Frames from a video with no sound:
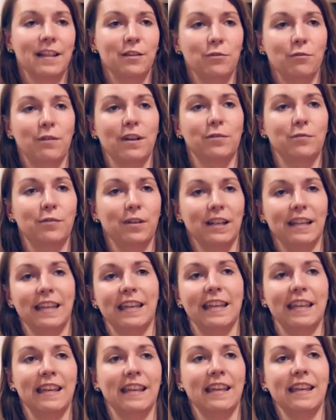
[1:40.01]
and you can
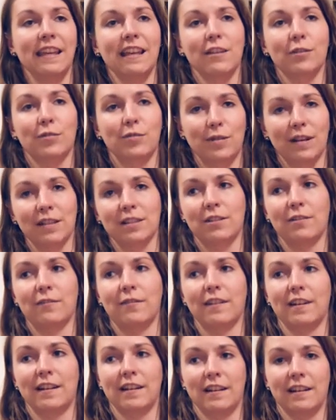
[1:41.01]
really
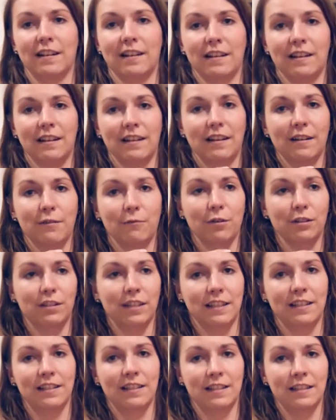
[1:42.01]
transfer
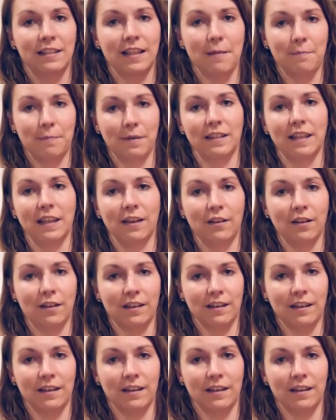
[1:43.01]
what is happening